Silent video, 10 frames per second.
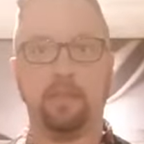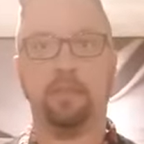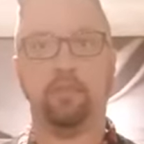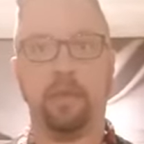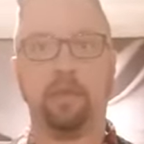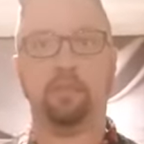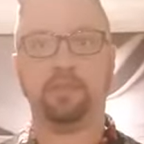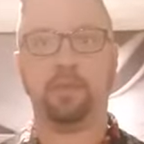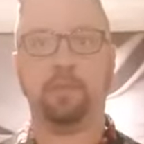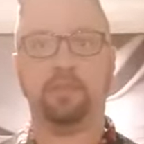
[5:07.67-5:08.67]
the bed
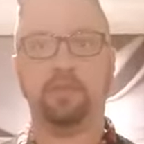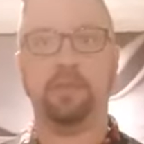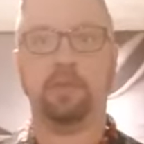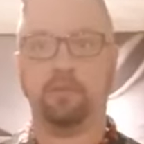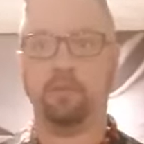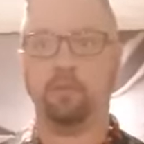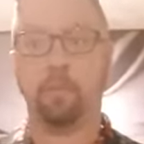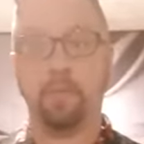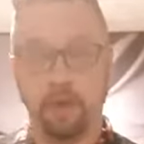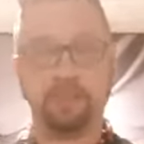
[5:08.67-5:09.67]
was going to be in a room
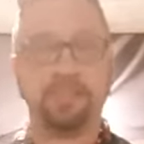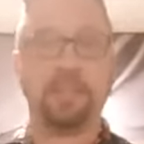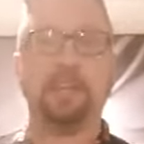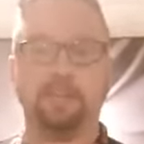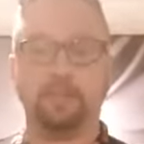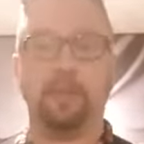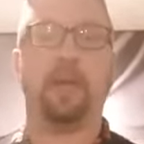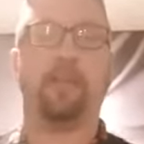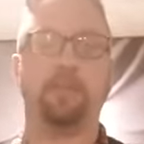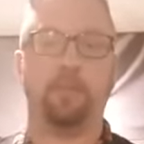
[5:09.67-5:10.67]
about the size of the
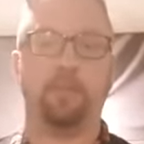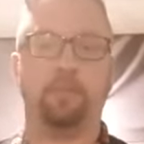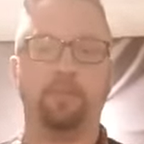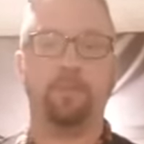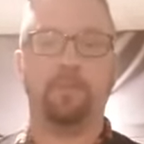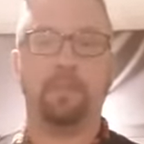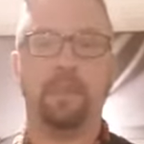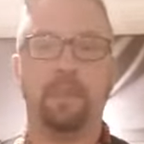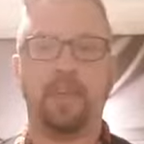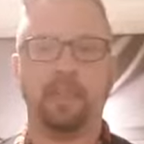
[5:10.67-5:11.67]
bathroom.
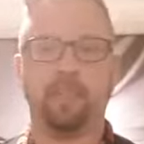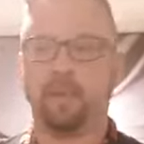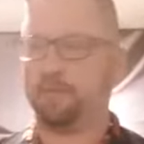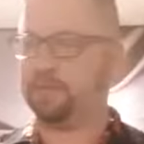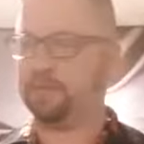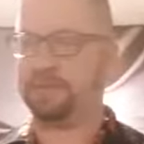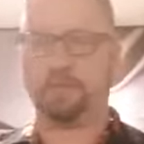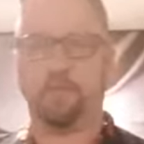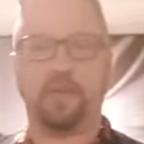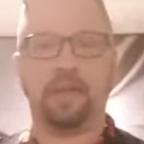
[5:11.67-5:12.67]
That that
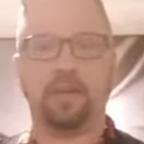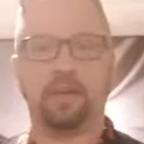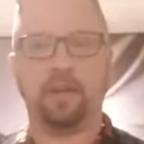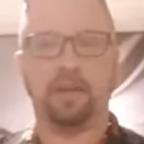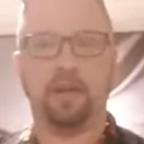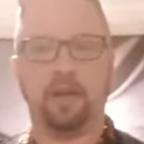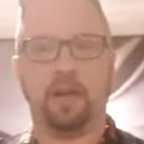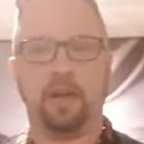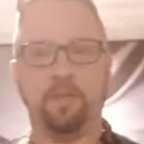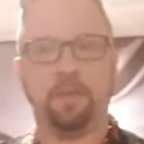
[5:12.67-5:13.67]
was what I had heard
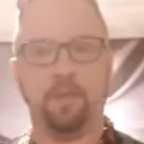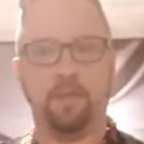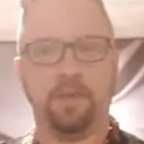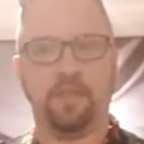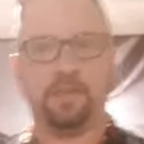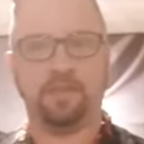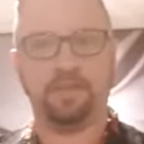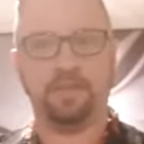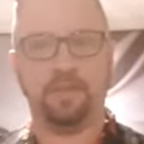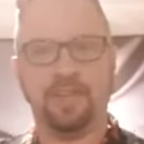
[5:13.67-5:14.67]
uh, from others
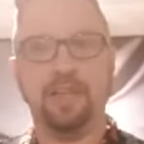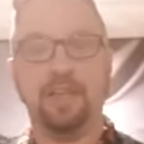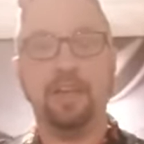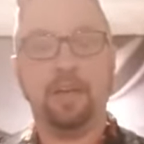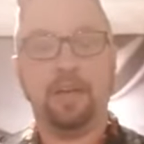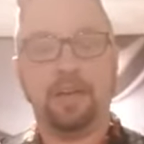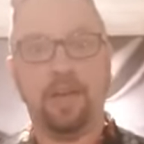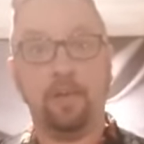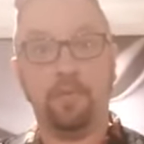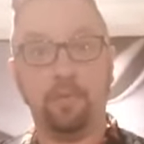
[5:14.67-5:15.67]
who had
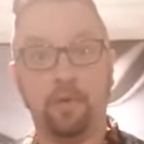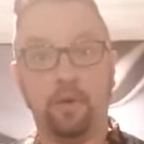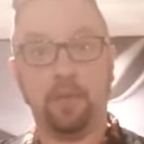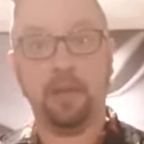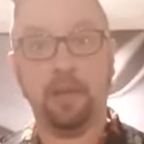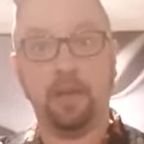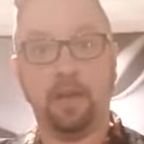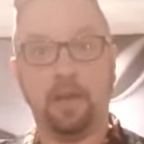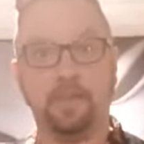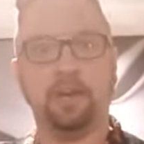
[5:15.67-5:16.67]
come before me,
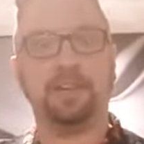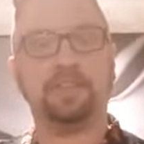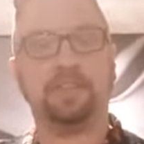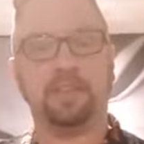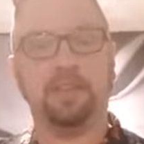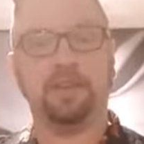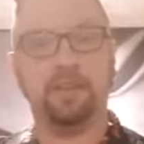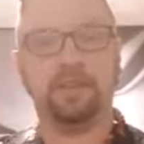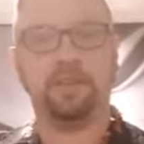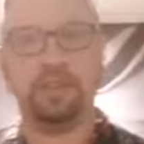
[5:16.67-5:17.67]
uh, not necessarily on
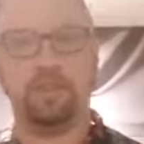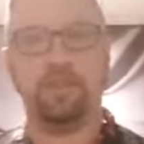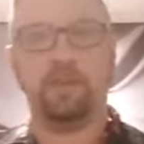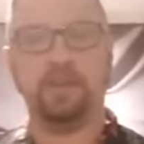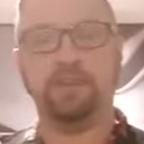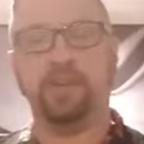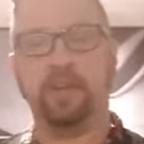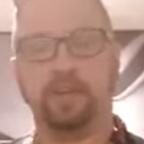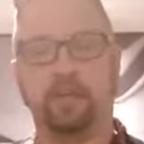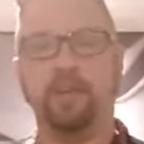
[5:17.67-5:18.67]
this ship, but in general,